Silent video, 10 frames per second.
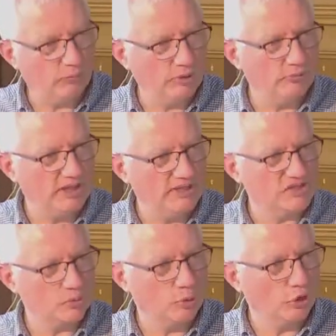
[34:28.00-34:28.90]
we read as
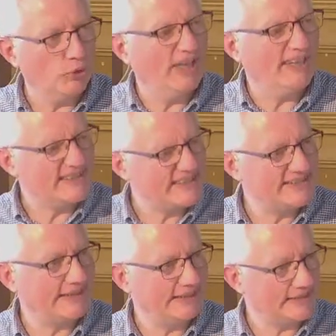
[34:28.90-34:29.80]
the one who
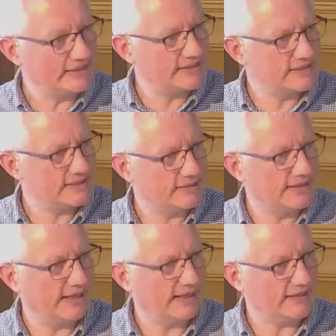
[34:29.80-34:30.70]
instigates
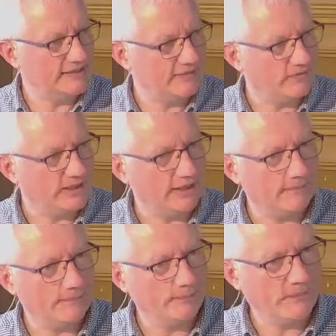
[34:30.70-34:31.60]
that activity
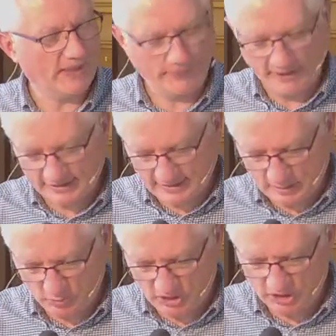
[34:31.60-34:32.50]
and that
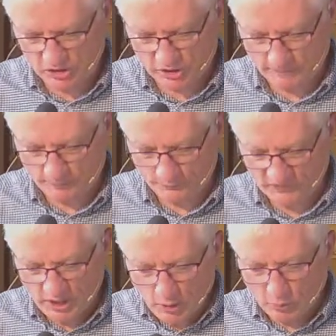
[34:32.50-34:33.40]
temptation.
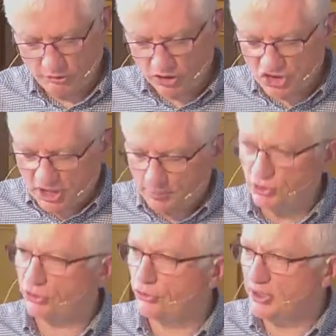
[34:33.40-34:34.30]
We read in chapter
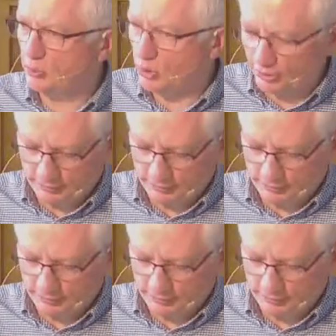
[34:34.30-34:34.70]
31,